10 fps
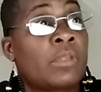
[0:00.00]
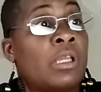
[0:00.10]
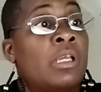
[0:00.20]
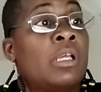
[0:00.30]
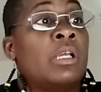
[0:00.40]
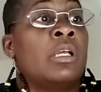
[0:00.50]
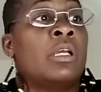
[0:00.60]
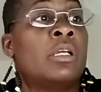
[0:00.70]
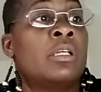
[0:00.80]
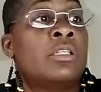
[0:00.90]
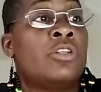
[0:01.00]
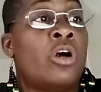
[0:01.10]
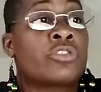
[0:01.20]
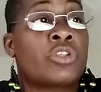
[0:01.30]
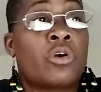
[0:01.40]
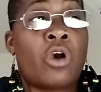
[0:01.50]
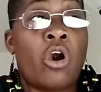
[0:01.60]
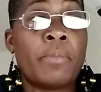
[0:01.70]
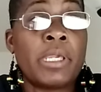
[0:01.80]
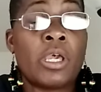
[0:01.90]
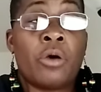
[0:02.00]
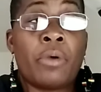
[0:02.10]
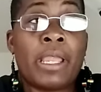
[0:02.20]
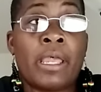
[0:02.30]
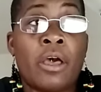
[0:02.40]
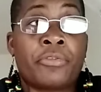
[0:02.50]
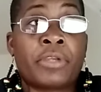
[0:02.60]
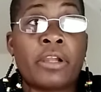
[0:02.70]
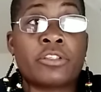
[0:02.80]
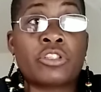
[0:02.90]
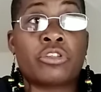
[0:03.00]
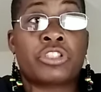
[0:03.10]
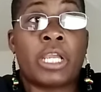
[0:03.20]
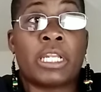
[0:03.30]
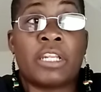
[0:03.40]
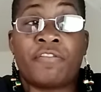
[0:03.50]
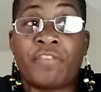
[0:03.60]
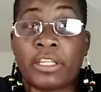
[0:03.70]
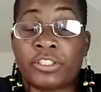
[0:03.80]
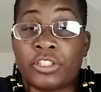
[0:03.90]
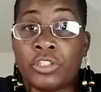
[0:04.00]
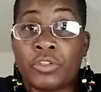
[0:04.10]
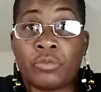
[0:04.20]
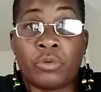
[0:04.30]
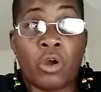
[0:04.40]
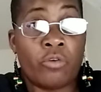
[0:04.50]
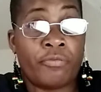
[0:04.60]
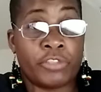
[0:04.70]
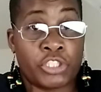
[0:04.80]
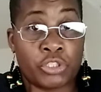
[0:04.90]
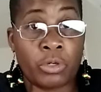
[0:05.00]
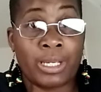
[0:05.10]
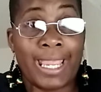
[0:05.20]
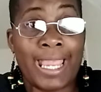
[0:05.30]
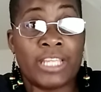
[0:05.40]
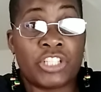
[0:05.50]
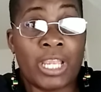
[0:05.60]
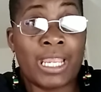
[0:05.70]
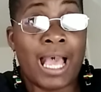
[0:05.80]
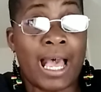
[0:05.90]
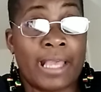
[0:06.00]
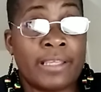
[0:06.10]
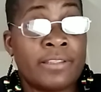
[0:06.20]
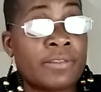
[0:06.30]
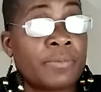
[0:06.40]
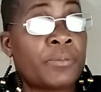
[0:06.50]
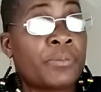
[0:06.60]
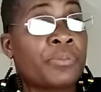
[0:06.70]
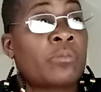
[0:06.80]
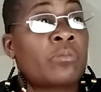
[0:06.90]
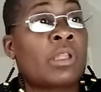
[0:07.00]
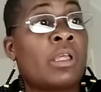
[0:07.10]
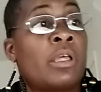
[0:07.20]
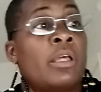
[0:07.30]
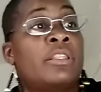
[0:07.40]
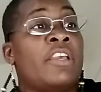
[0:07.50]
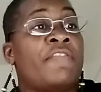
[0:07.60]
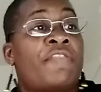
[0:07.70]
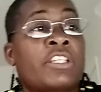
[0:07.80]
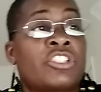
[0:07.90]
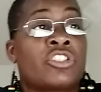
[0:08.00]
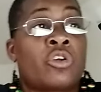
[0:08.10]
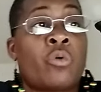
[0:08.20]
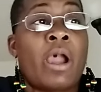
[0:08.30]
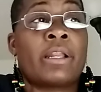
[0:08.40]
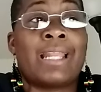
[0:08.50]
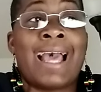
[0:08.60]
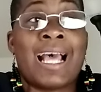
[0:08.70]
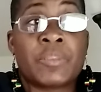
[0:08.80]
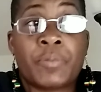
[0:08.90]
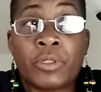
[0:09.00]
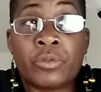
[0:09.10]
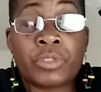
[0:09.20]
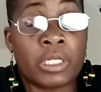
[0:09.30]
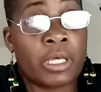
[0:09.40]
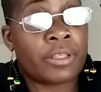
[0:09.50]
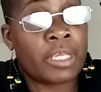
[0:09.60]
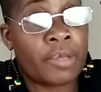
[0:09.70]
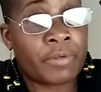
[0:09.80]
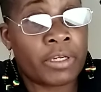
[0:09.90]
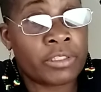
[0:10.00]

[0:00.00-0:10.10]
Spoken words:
Nosocomial and healthcare associated infections, for short HAIs. The infections acquired in the hospitals and other healthcare settings.